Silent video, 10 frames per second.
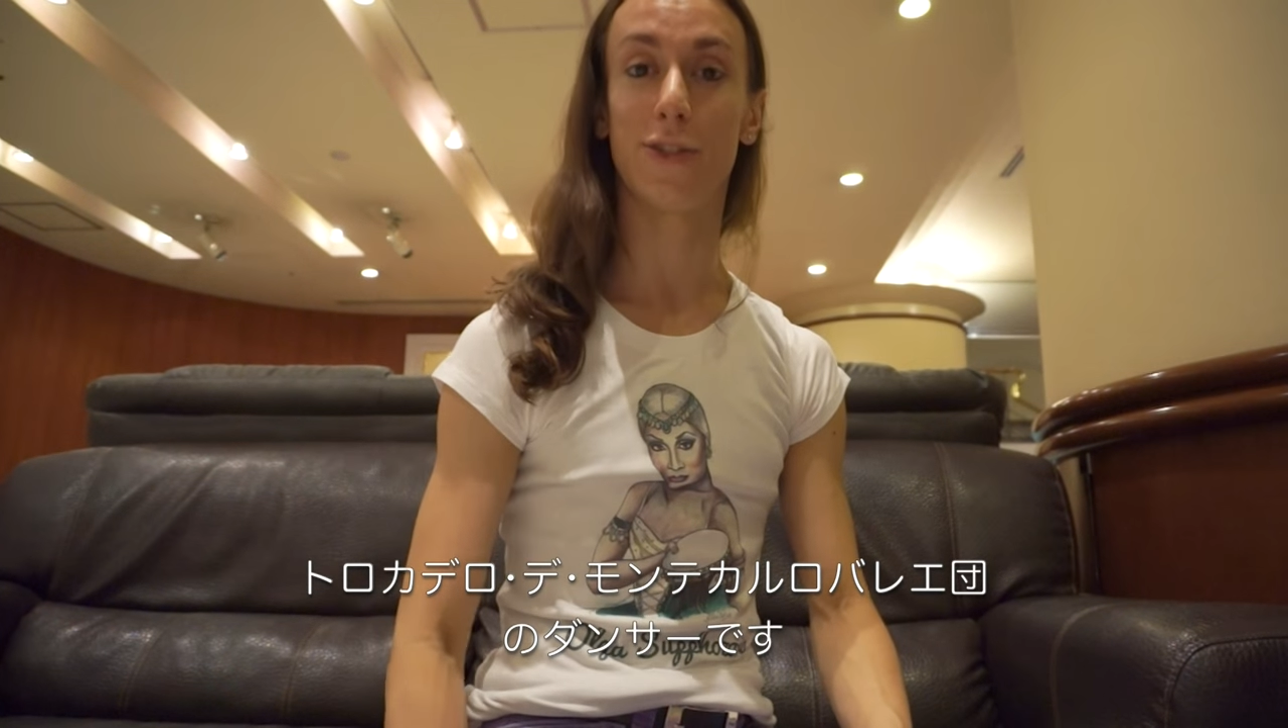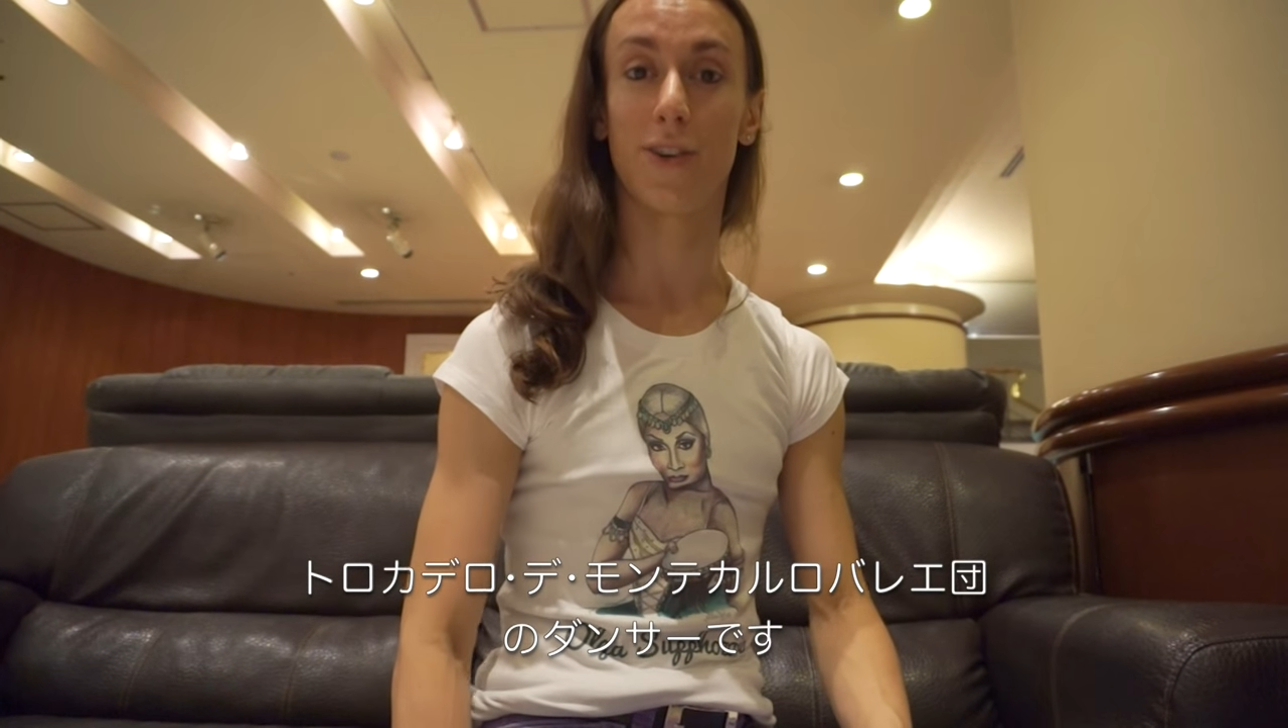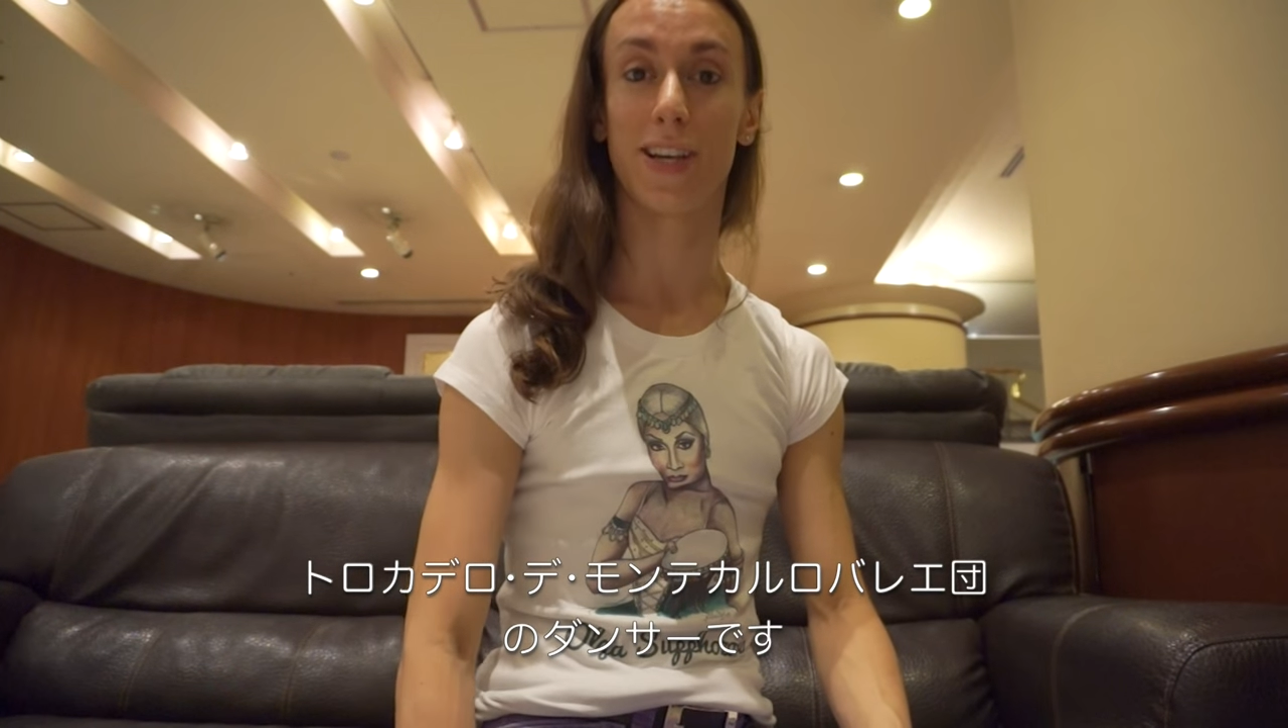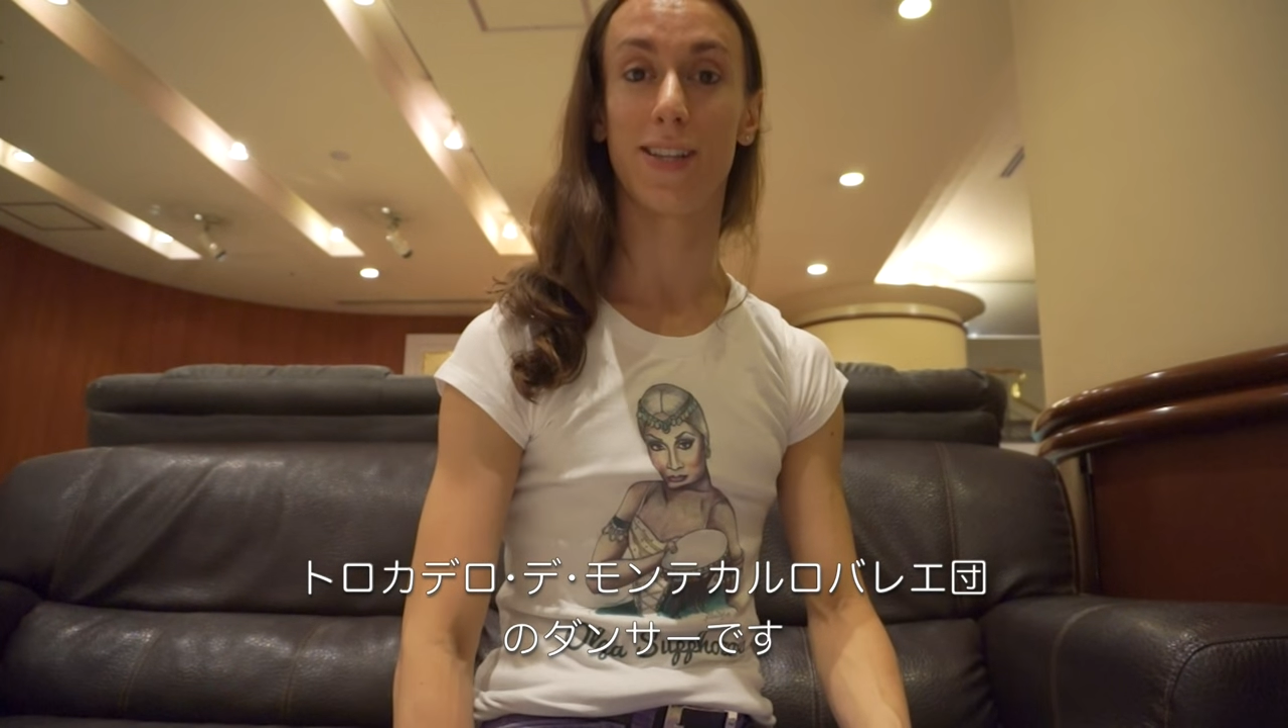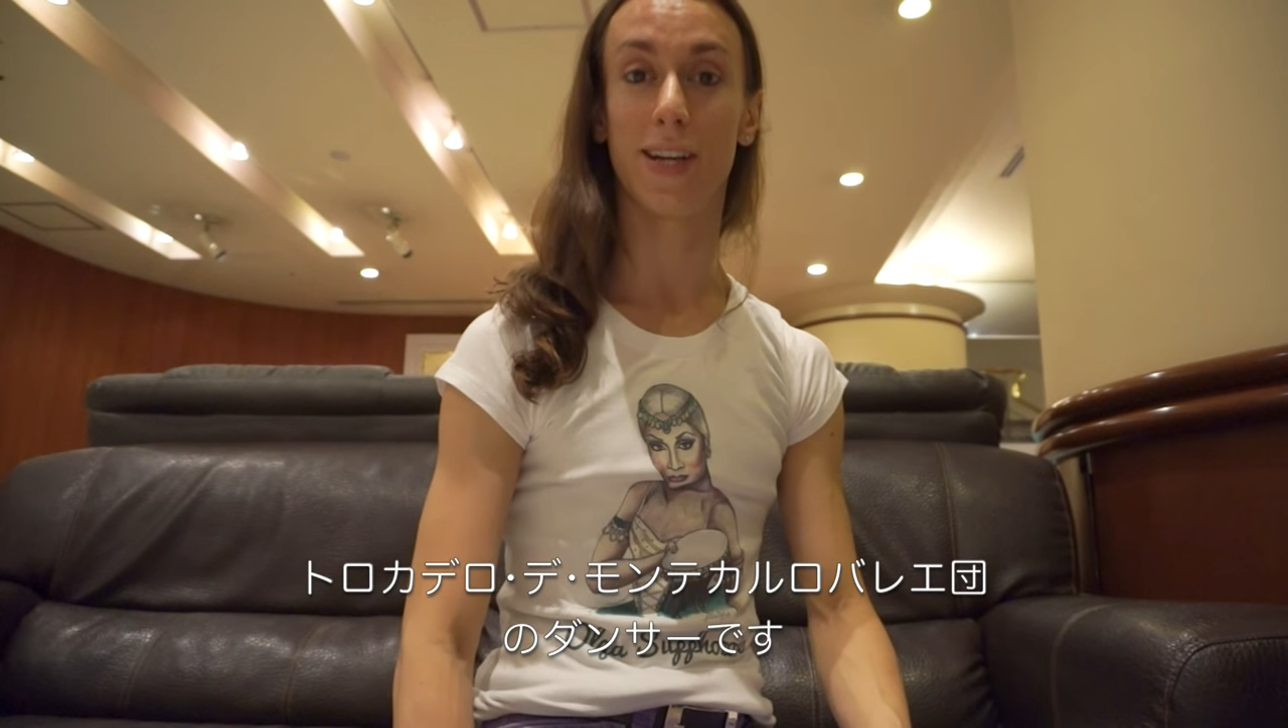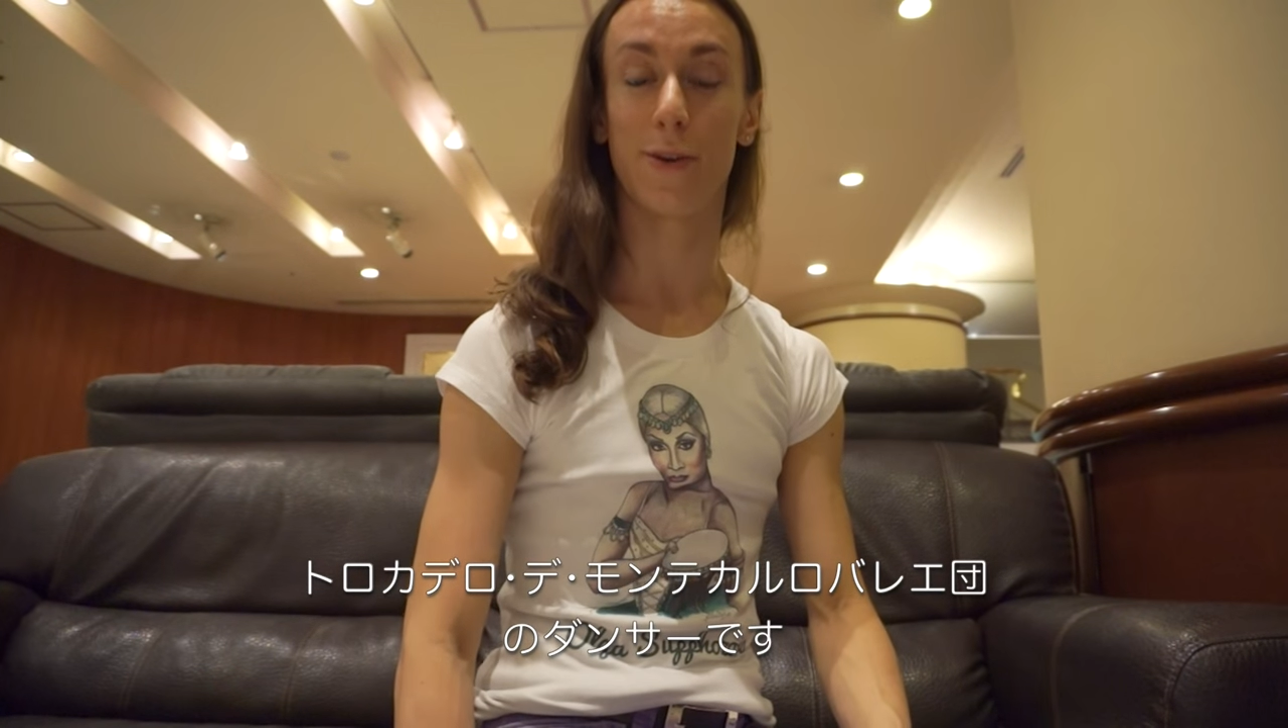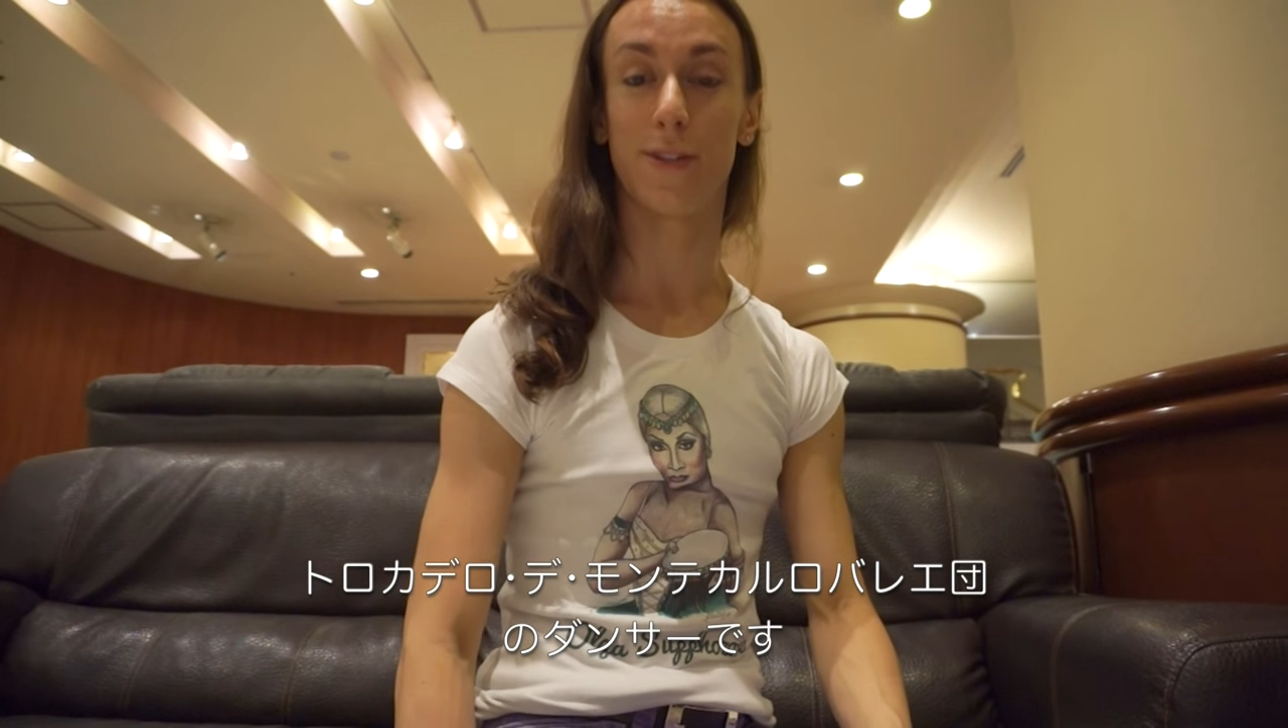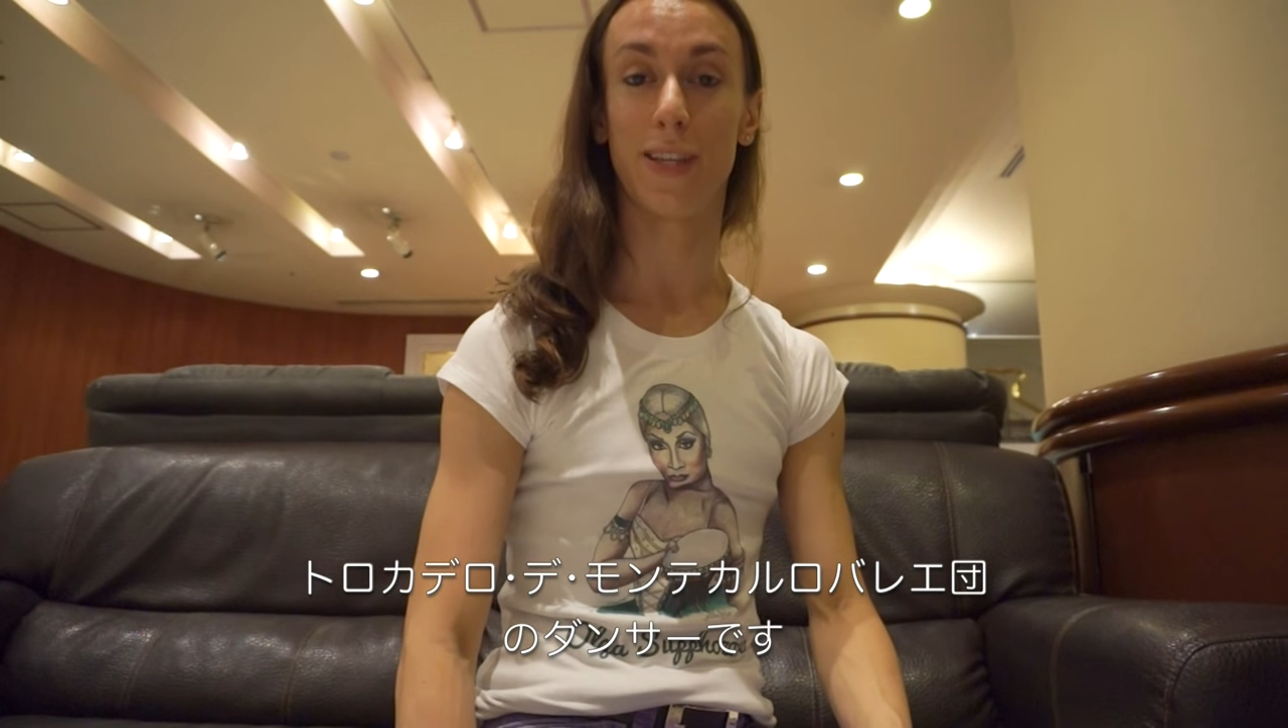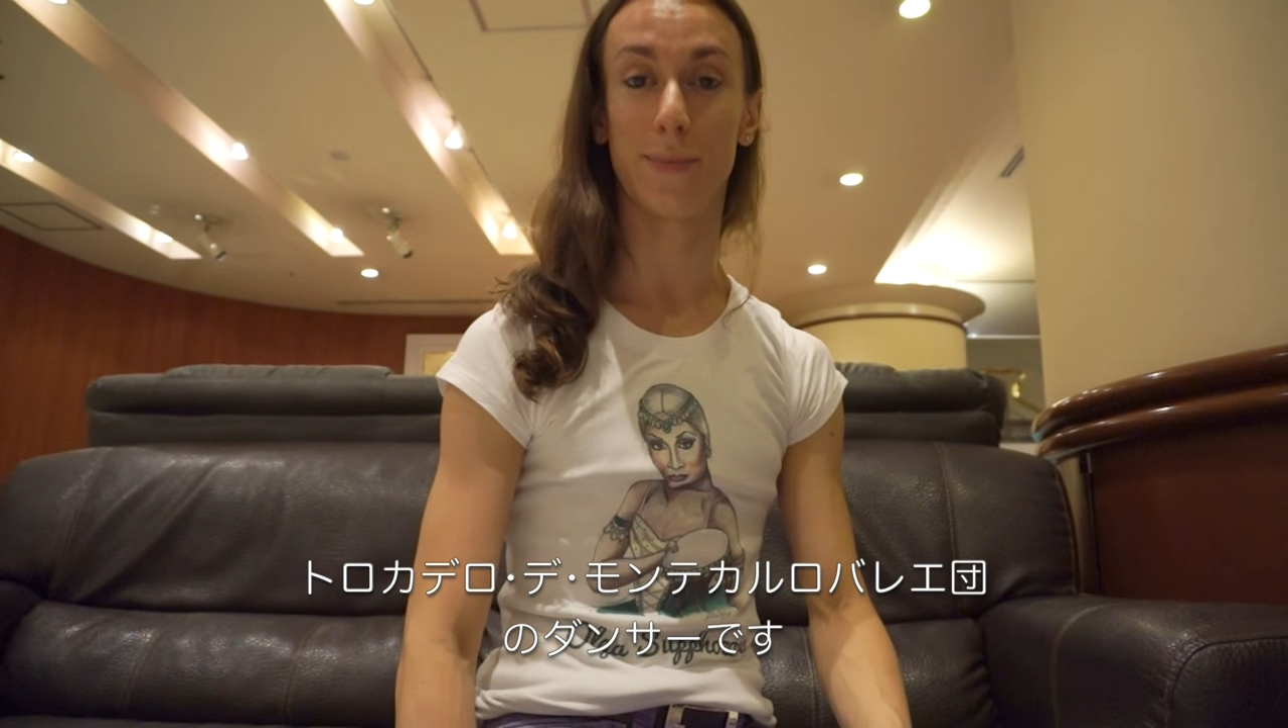Trockadero de